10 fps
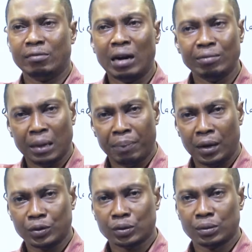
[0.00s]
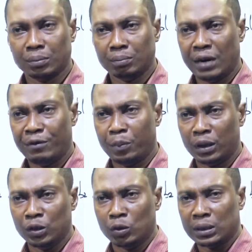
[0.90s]
roundabout.
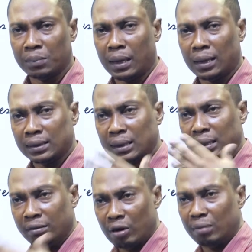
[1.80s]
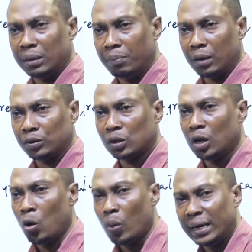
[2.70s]
Everybody knows about roundabouts.
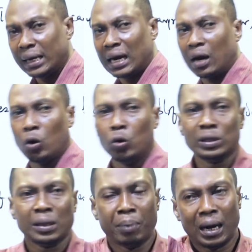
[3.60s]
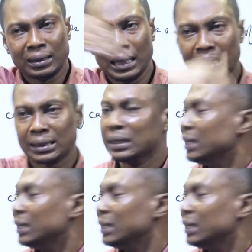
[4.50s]
When a car goes about that,